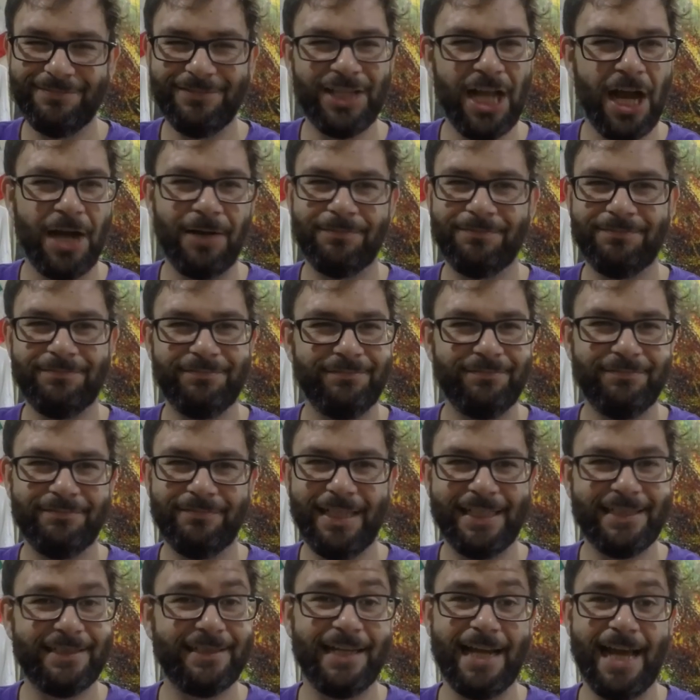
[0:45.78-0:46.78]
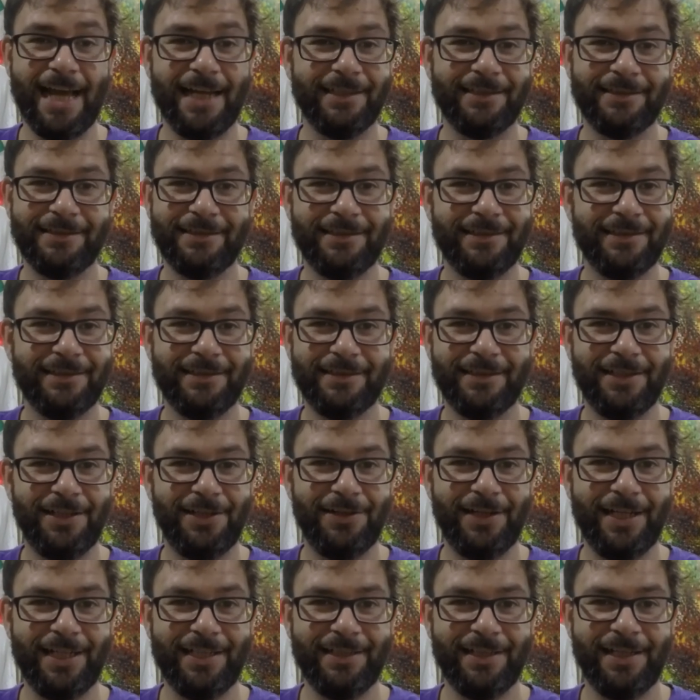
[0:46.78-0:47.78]
No, it's not.
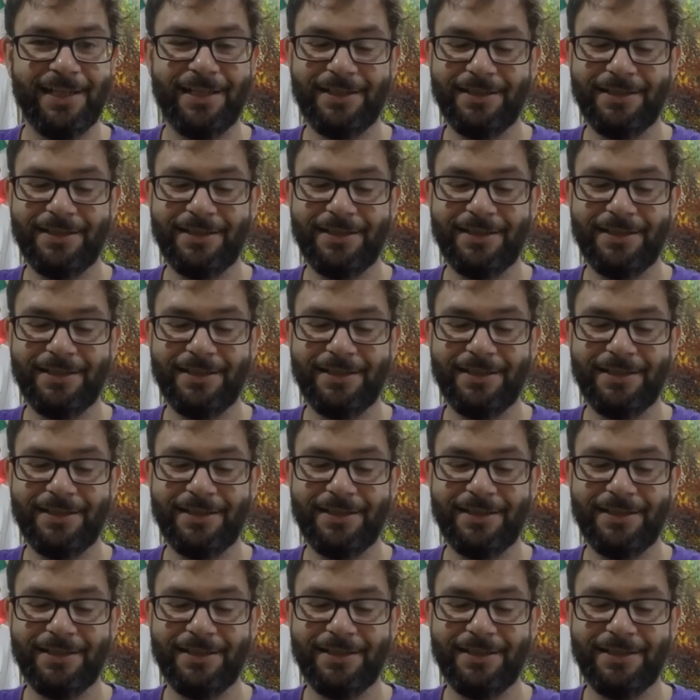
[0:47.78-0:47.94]
All right.